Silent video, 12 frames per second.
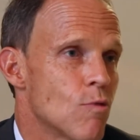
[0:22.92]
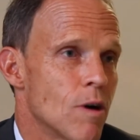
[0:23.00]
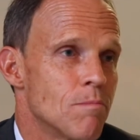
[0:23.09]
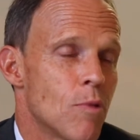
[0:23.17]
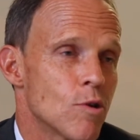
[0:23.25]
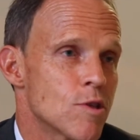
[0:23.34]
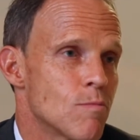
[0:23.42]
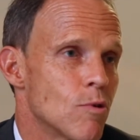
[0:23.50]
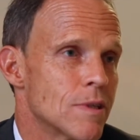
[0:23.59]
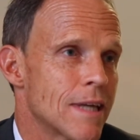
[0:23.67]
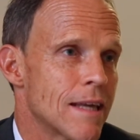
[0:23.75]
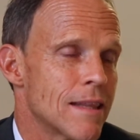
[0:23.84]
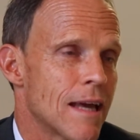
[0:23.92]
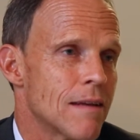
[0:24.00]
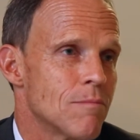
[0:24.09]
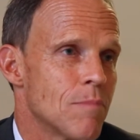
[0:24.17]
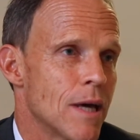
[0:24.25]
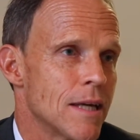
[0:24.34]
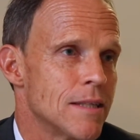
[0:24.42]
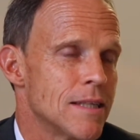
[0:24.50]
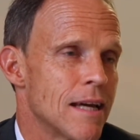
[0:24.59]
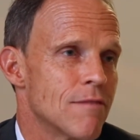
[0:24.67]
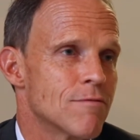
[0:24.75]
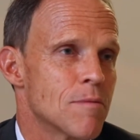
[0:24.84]
quite possible to get that pain
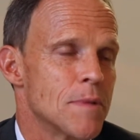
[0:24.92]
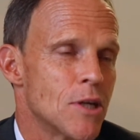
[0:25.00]
down from